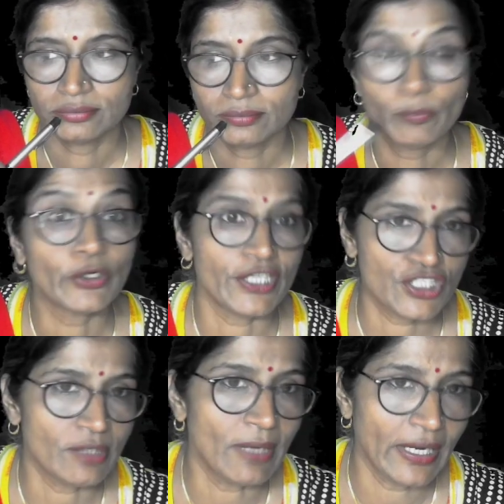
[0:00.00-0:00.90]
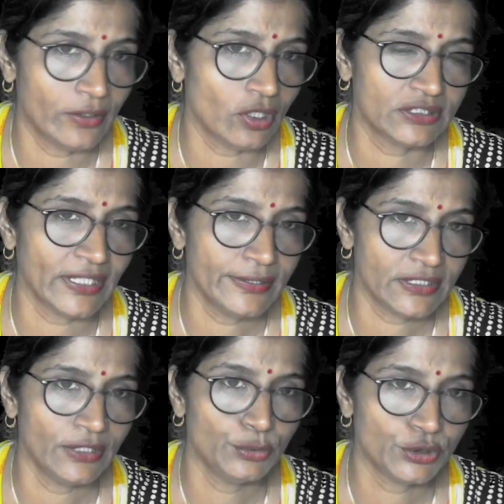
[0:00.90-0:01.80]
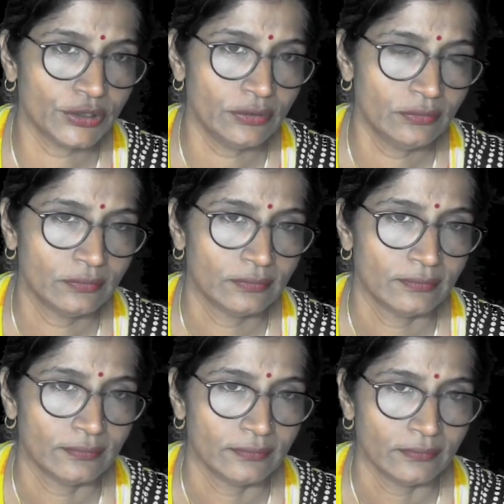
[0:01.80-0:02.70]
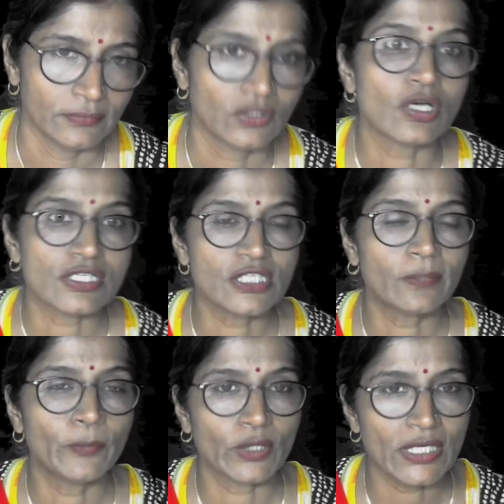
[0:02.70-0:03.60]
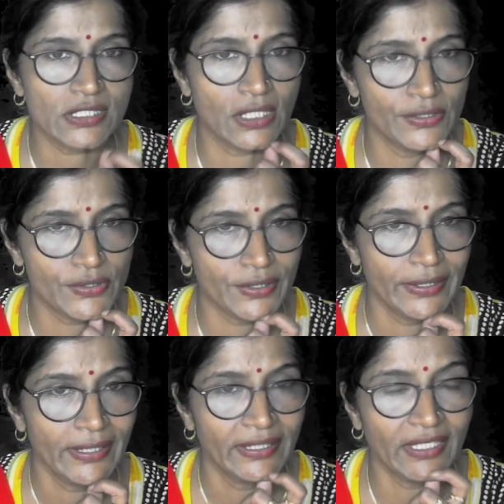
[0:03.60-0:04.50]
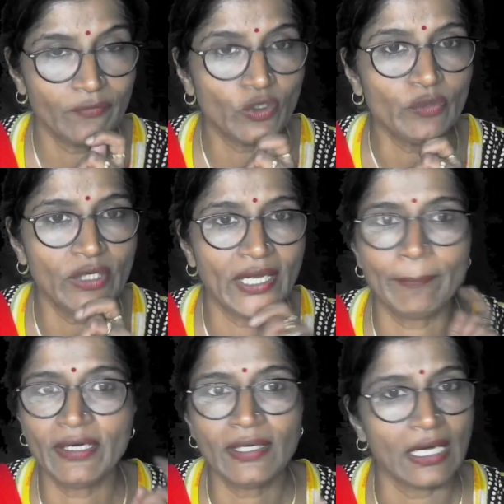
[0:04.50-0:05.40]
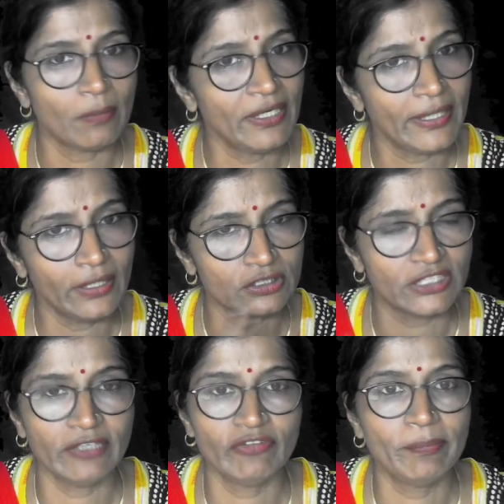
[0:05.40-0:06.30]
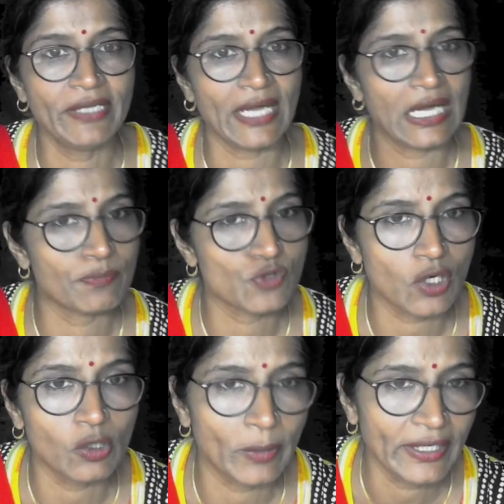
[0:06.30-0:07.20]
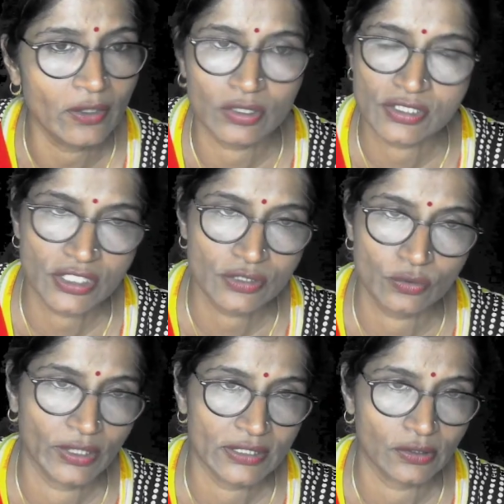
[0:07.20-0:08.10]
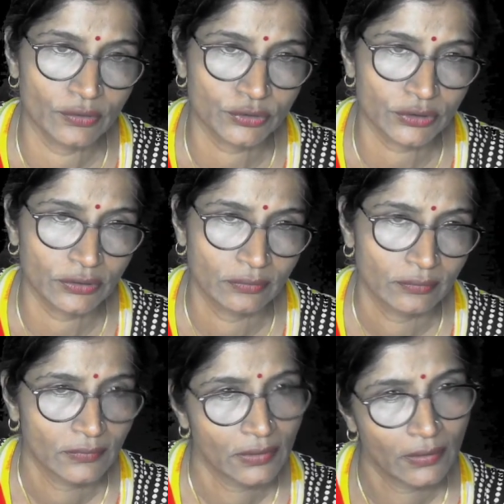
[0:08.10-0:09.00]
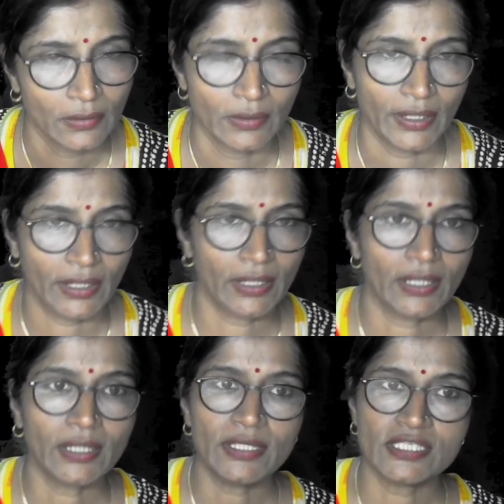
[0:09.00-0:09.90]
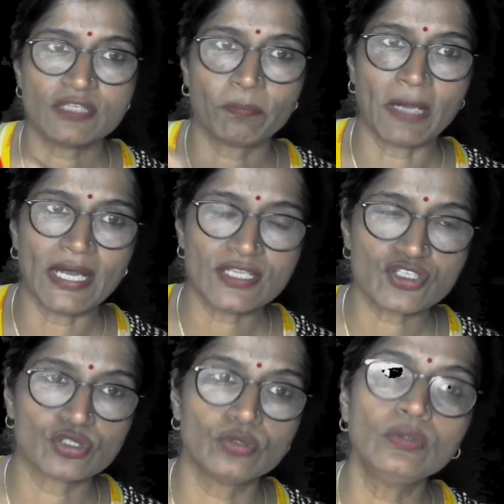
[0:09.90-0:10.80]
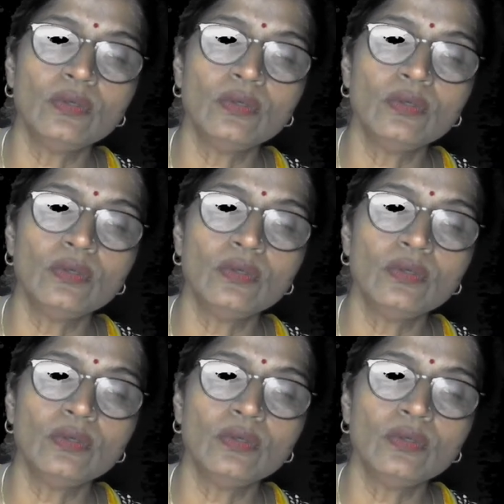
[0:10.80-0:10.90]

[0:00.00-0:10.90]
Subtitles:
potassium hydroxide solution, caustic potash solution, then what will happen? Carbon dioxide will be absorbed by caustic soda solution. Air is passed through